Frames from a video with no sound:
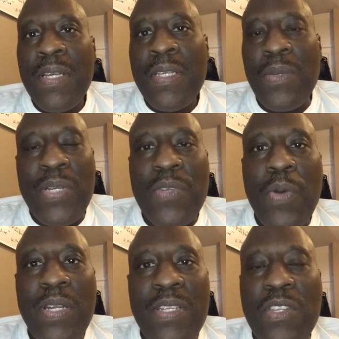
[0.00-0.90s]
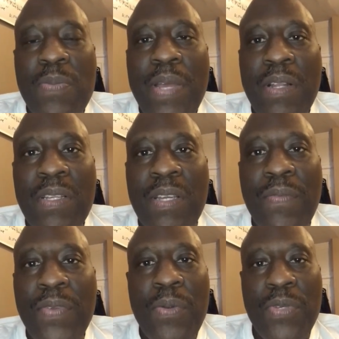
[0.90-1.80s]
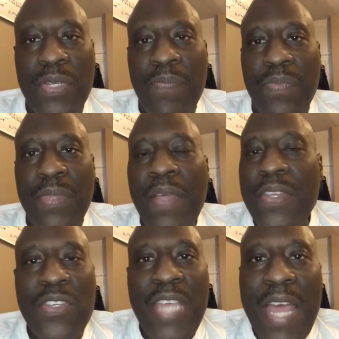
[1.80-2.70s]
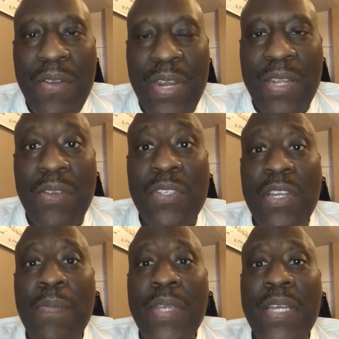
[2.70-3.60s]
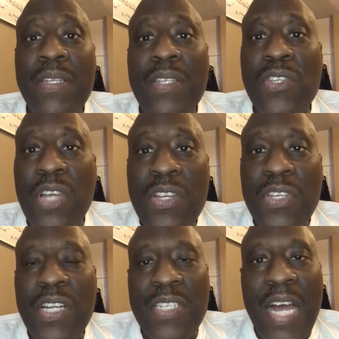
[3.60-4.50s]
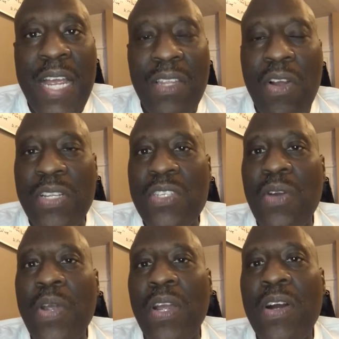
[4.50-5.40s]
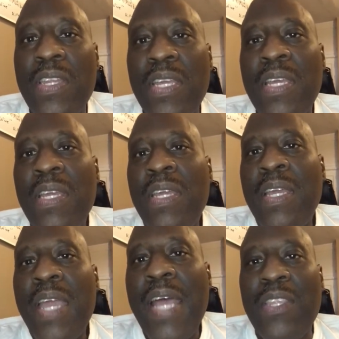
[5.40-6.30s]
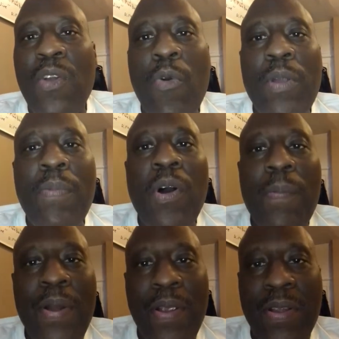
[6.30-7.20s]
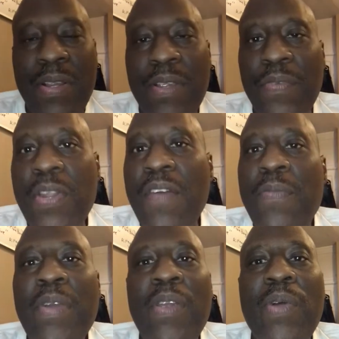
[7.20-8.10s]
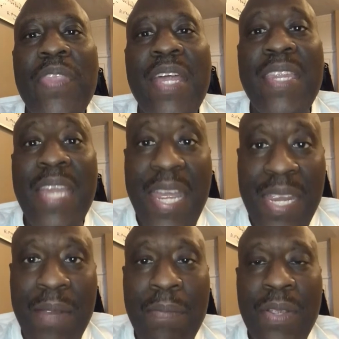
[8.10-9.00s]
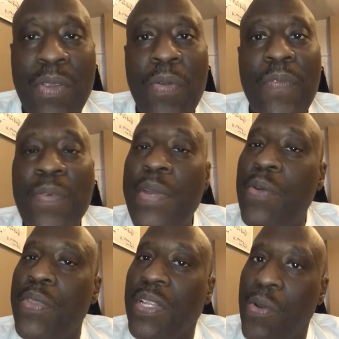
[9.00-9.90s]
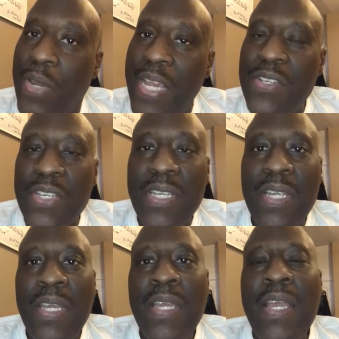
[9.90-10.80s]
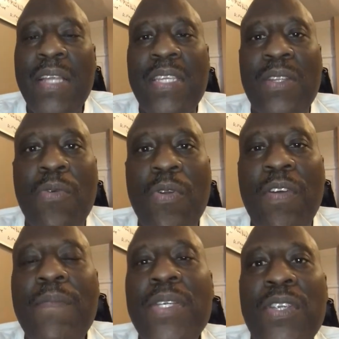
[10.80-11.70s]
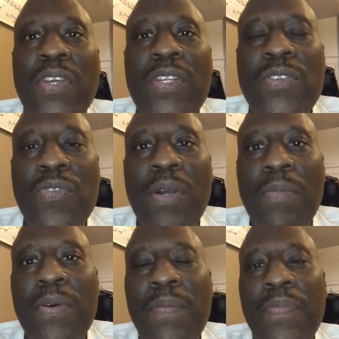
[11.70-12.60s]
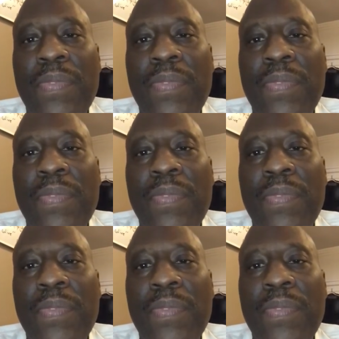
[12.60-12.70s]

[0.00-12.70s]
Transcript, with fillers: So we just want to dispel the confusion. Now this Saturday, there's going to be a discussion, a dialogue that's going on at the Corner Ballpark. If you're not familiar with that name, you're familiar with the location. It's at the corner of Michigan and Trumbull.